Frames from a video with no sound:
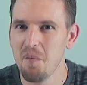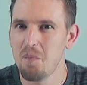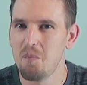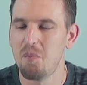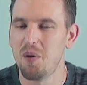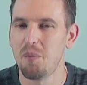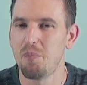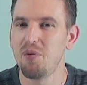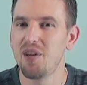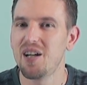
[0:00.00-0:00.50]

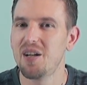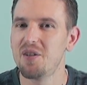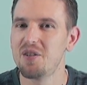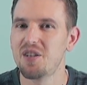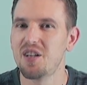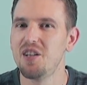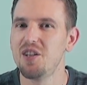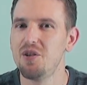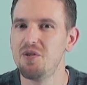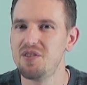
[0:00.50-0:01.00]
but players
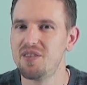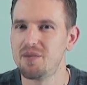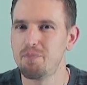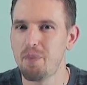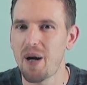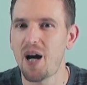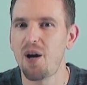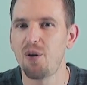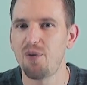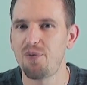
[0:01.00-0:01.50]
can use
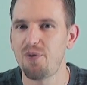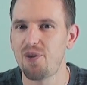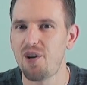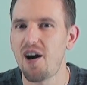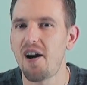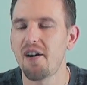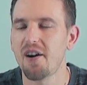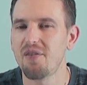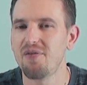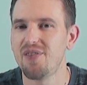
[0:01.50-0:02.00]
powerful
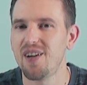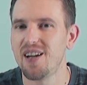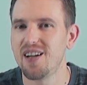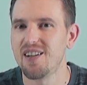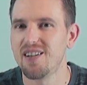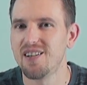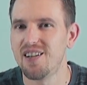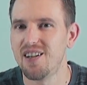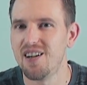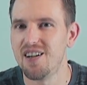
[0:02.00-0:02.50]

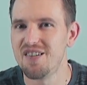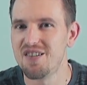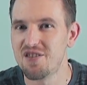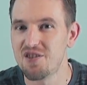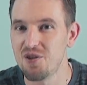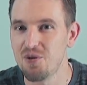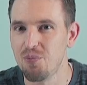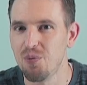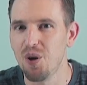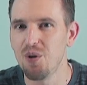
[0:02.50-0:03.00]
artifact cards
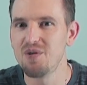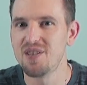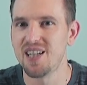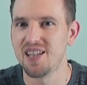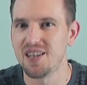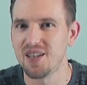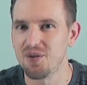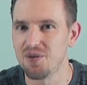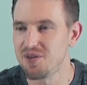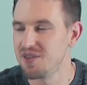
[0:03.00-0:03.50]
to
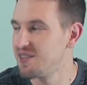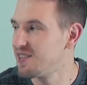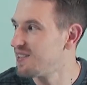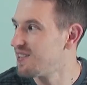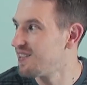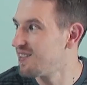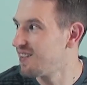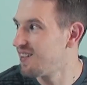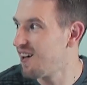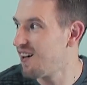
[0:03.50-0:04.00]
rotate those
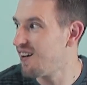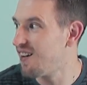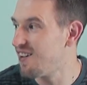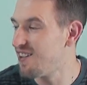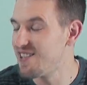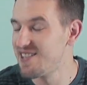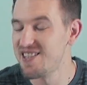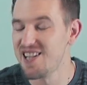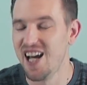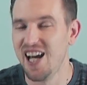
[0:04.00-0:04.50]

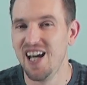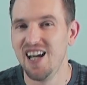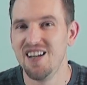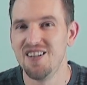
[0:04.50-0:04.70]
cards